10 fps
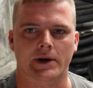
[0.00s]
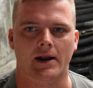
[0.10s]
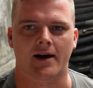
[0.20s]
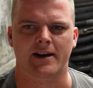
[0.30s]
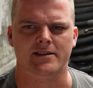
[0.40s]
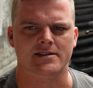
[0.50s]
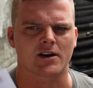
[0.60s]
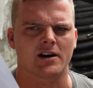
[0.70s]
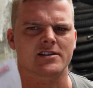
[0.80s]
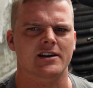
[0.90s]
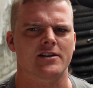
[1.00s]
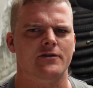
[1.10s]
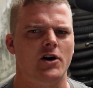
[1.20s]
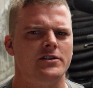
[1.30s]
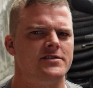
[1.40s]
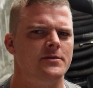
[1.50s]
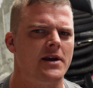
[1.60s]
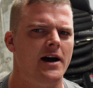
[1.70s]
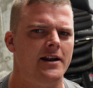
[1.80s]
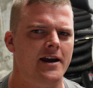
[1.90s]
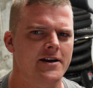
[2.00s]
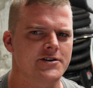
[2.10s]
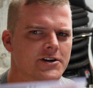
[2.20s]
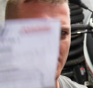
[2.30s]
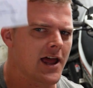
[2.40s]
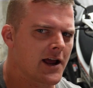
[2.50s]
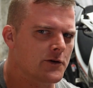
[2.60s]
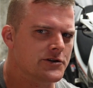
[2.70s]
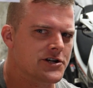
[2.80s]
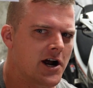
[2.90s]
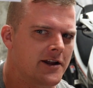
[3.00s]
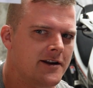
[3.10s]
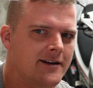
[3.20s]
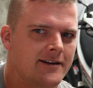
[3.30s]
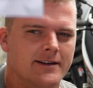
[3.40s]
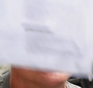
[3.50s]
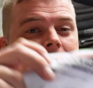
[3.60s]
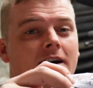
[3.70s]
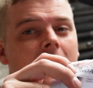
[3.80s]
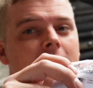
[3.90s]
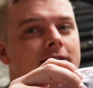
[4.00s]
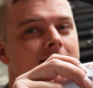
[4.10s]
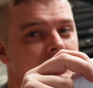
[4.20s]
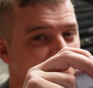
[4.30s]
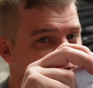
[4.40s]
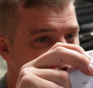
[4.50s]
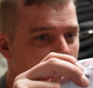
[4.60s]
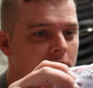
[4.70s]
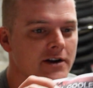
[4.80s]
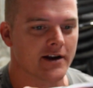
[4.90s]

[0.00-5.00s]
online and this guy's like, they've got some kind of Asian language on it. It's Thai, just so you know.